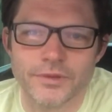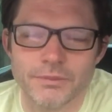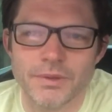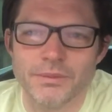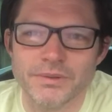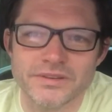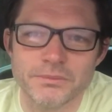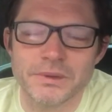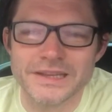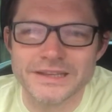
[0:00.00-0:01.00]
May we
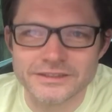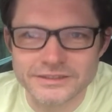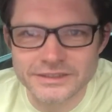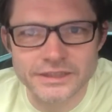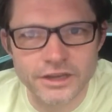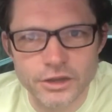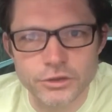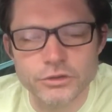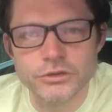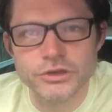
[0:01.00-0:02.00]
simply consider
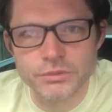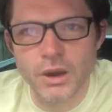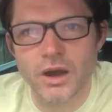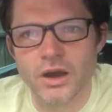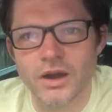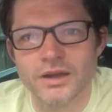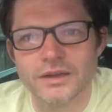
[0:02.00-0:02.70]
who you are